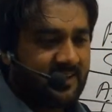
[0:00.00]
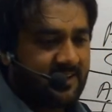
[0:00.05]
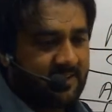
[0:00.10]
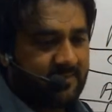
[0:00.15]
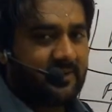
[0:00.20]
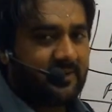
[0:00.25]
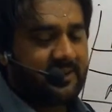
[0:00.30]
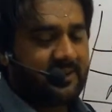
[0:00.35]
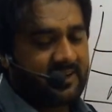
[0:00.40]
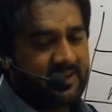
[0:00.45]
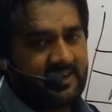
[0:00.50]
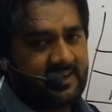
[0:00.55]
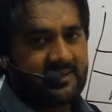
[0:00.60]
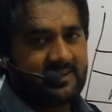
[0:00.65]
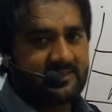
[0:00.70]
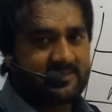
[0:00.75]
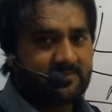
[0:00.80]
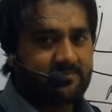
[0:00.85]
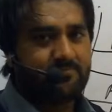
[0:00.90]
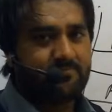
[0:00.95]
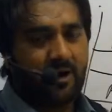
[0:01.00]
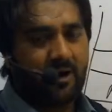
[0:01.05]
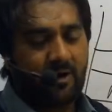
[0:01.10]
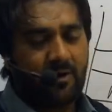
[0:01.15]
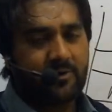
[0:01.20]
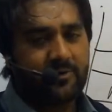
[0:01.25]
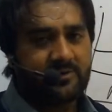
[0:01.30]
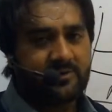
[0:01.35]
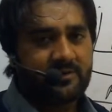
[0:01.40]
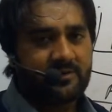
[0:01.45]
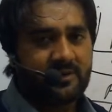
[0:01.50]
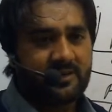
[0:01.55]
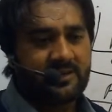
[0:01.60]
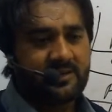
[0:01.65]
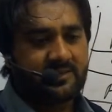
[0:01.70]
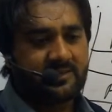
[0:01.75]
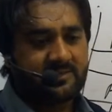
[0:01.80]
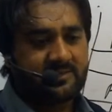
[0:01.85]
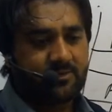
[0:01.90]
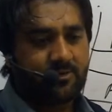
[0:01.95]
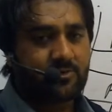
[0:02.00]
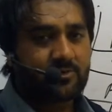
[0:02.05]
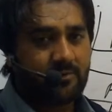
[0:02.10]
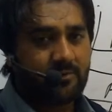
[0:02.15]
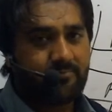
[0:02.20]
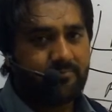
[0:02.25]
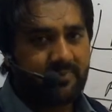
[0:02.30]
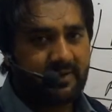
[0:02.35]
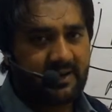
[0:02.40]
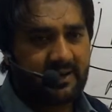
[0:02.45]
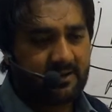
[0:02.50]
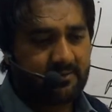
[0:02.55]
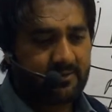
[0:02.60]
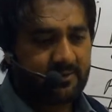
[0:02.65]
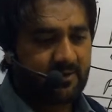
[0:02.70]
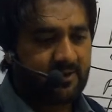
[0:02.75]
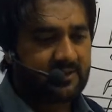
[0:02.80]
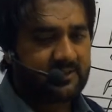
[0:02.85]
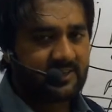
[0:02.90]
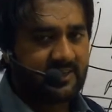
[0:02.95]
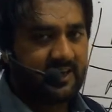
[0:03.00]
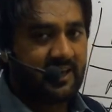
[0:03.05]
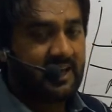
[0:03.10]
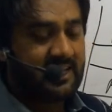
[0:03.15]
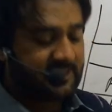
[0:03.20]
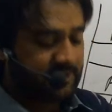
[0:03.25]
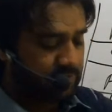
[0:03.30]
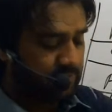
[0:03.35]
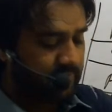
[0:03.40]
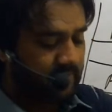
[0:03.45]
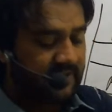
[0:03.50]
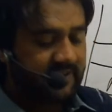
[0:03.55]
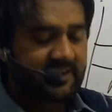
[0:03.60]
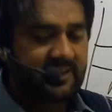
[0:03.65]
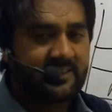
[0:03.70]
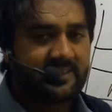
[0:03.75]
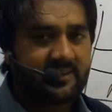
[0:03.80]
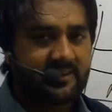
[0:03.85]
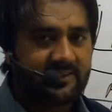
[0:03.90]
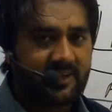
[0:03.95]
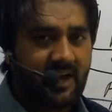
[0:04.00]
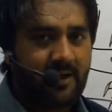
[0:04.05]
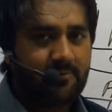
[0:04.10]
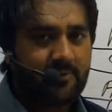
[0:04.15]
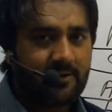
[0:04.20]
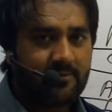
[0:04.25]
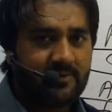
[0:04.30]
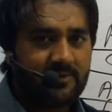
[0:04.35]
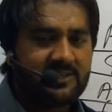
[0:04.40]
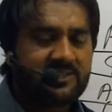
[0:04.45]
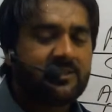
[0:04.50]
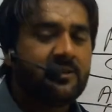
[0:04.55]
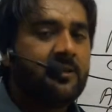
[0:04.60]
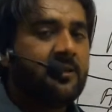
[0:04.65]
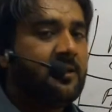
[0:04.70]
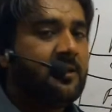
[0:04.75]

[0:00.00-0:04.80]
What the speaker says: but he is bound, he is compelled because he has to maintain the time limits.